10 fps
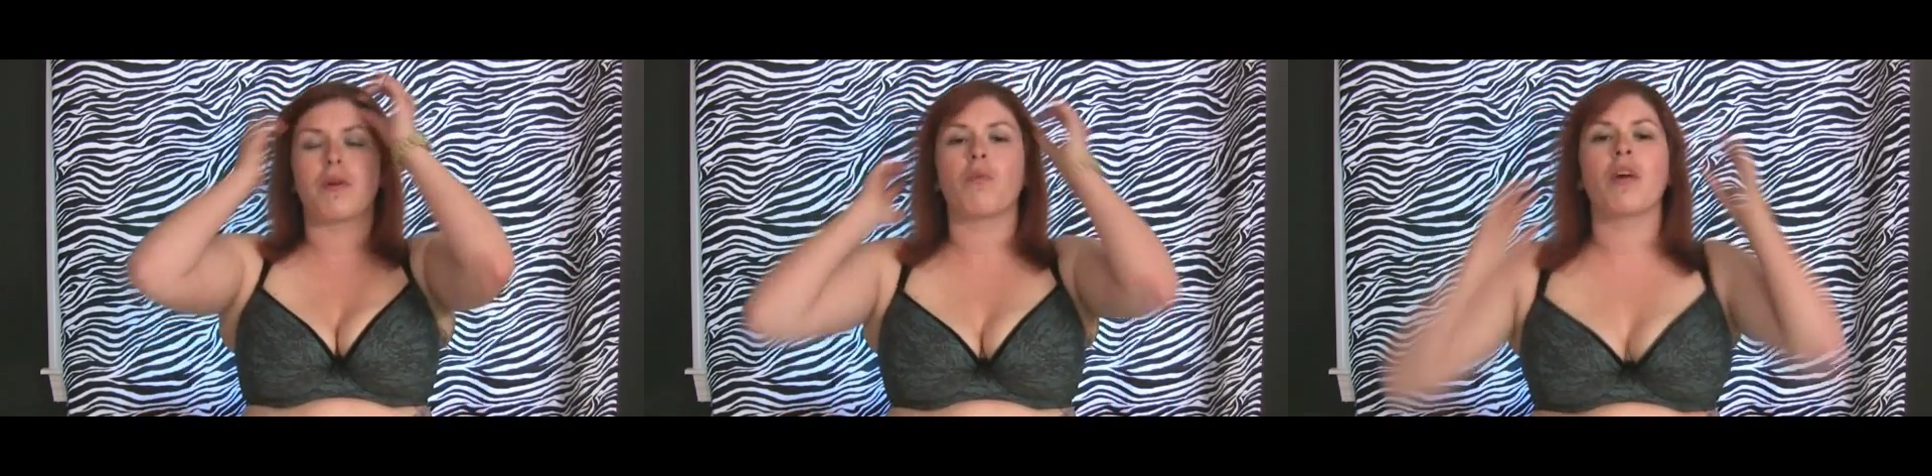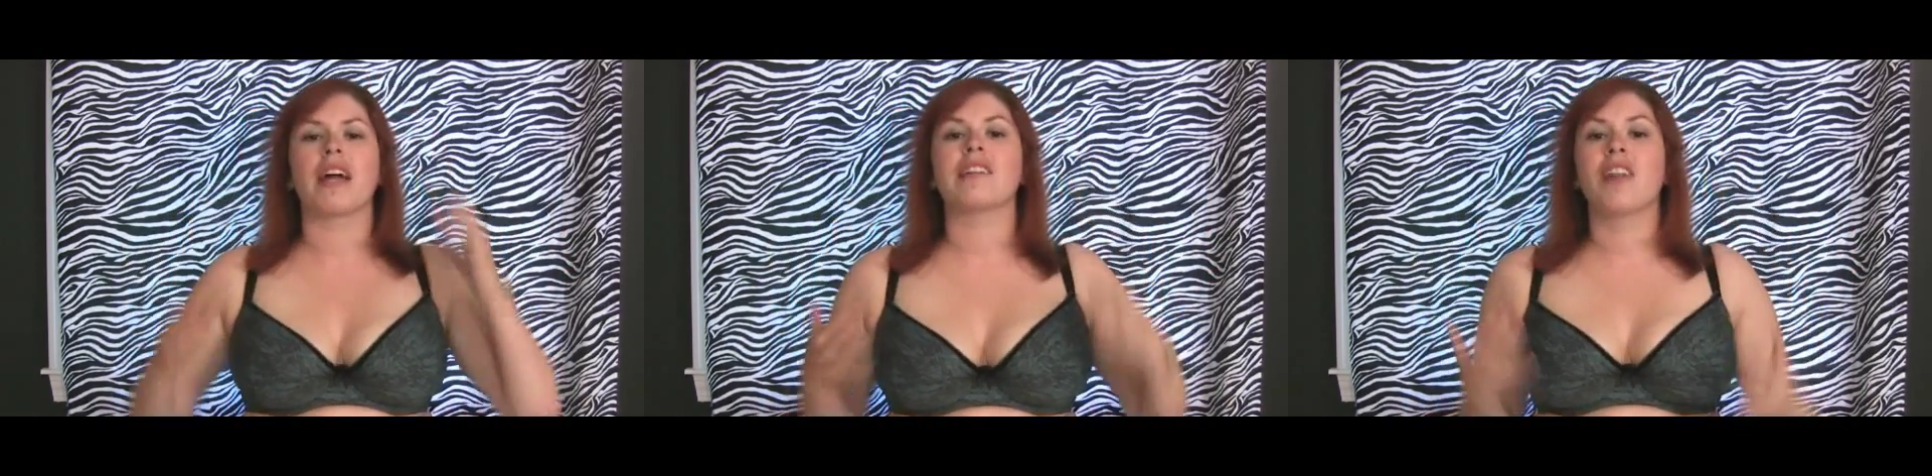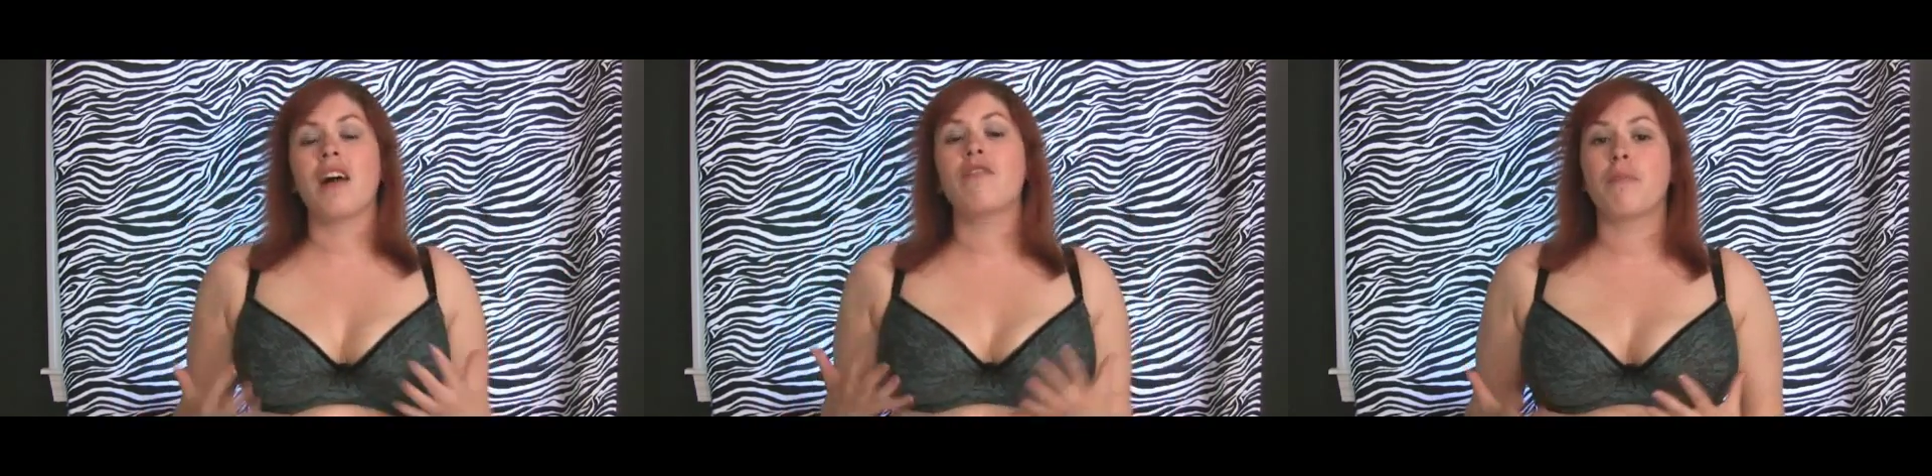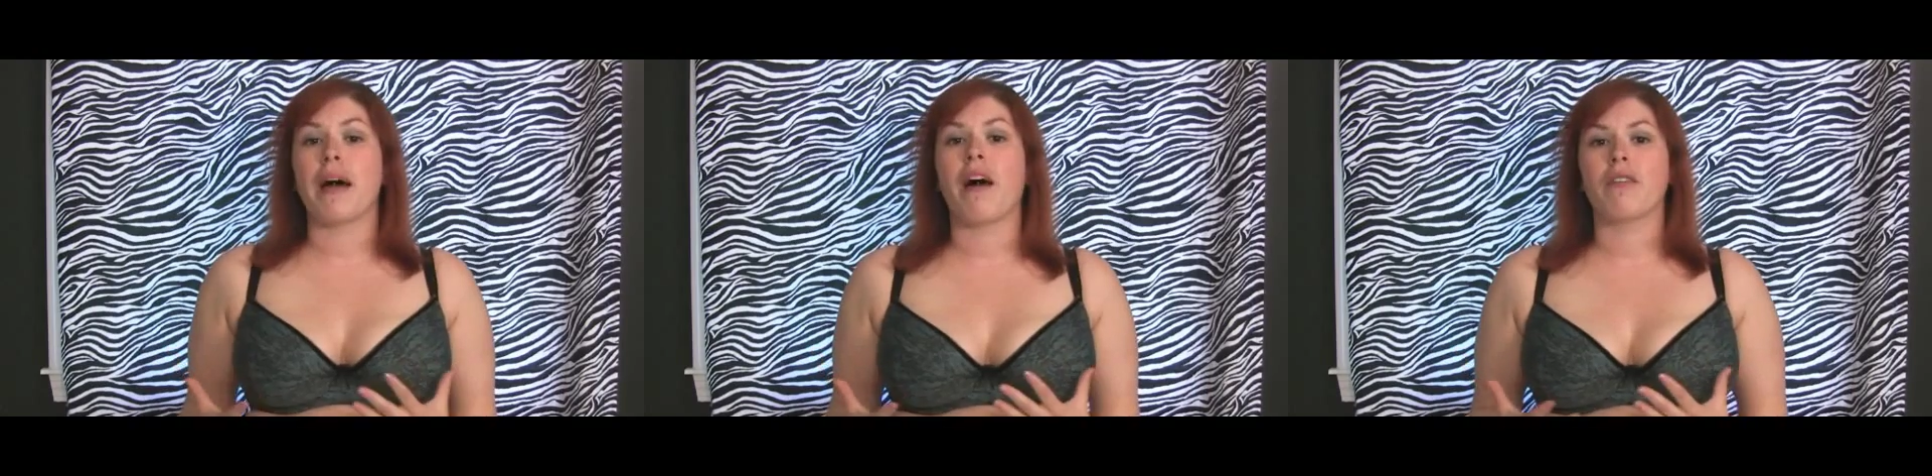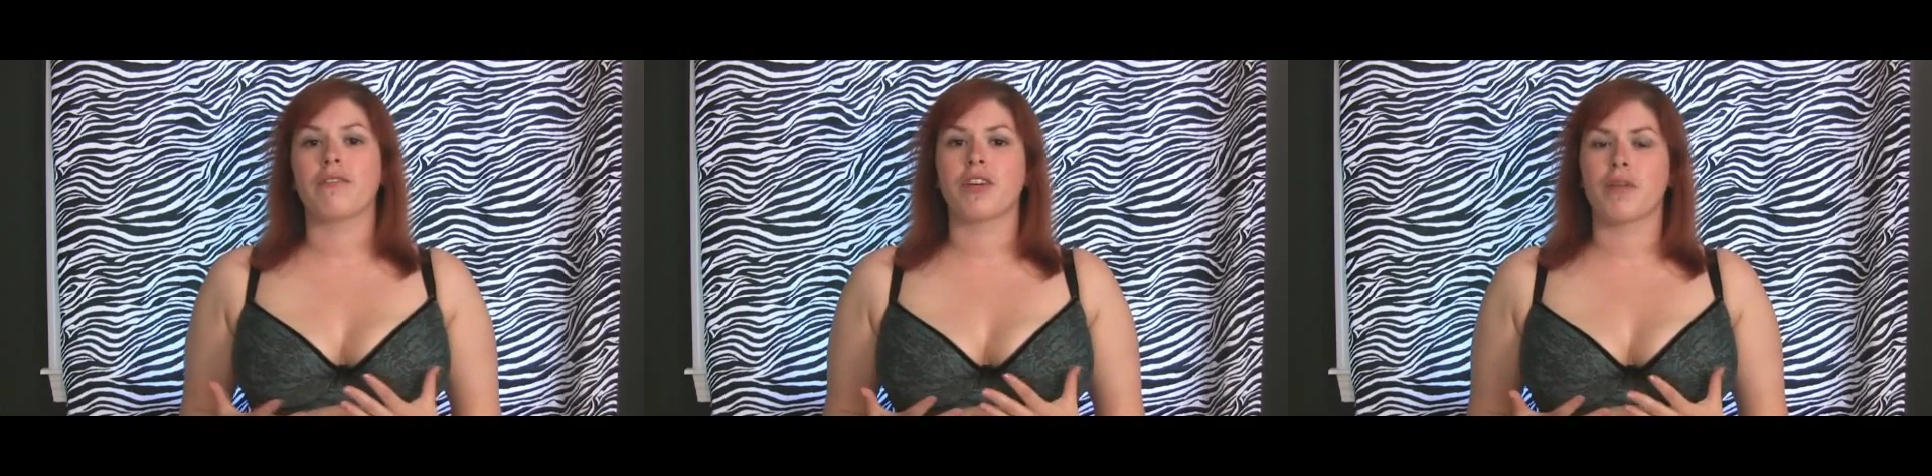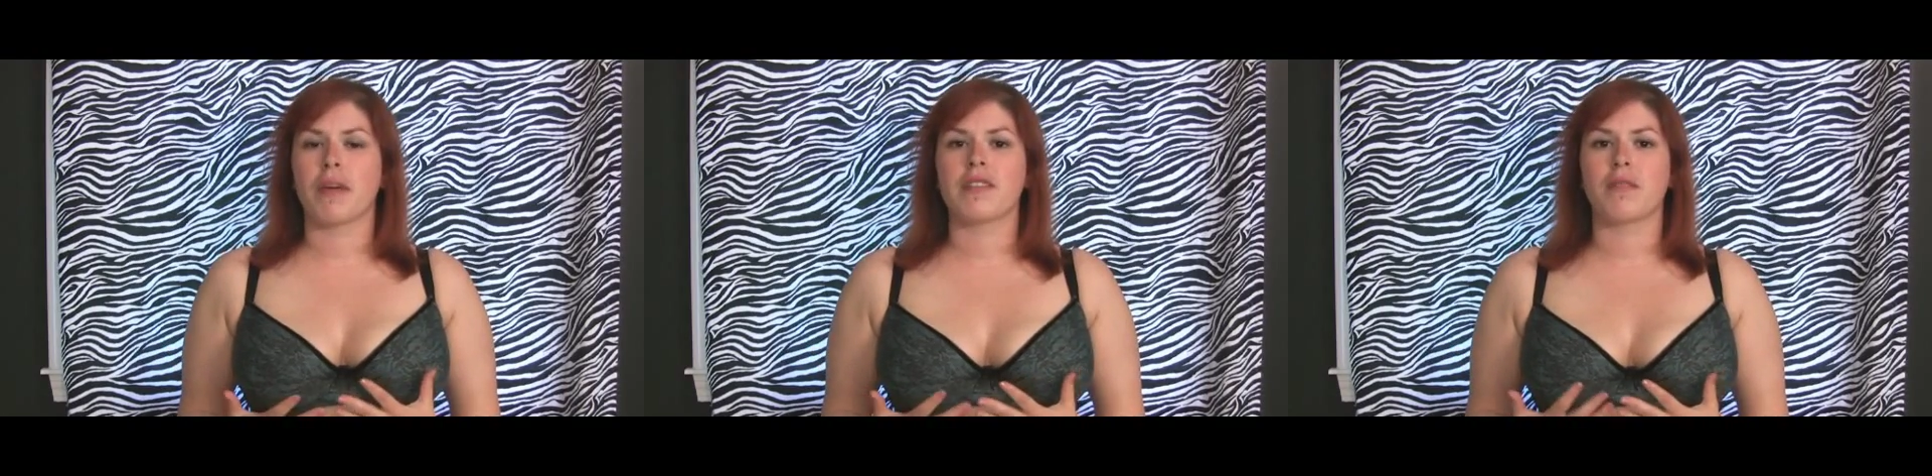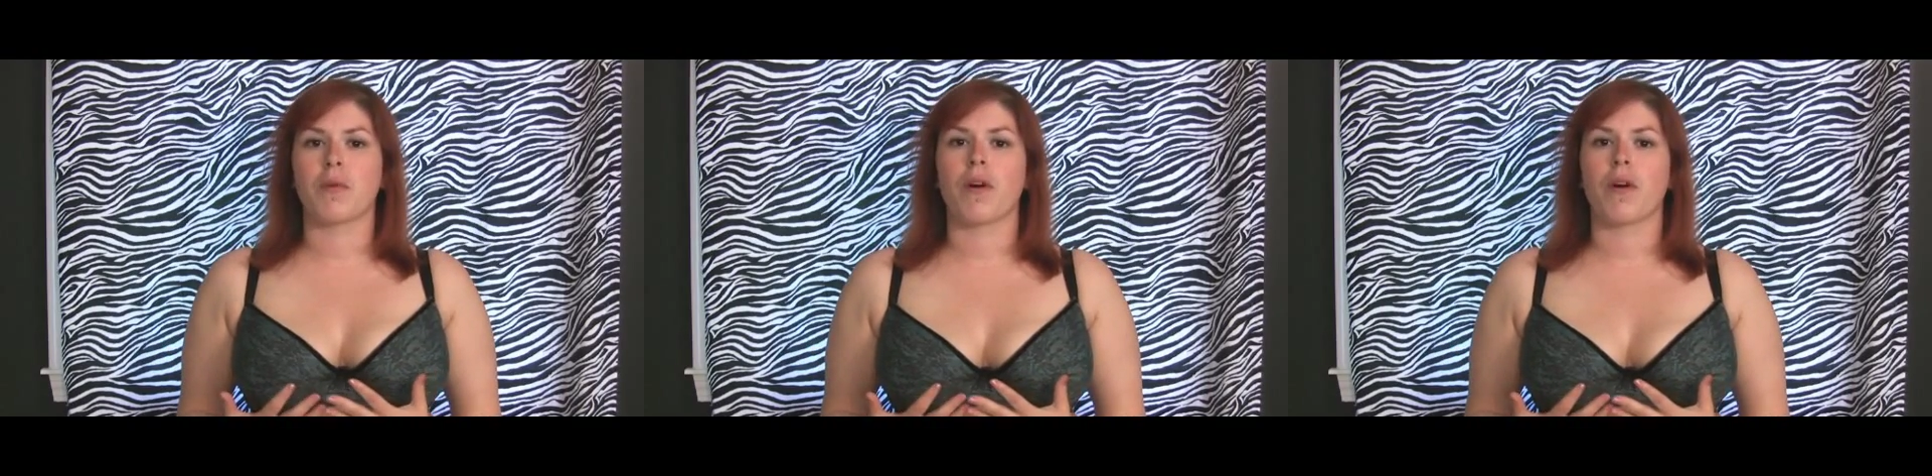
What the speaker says: but what I love about the Comexim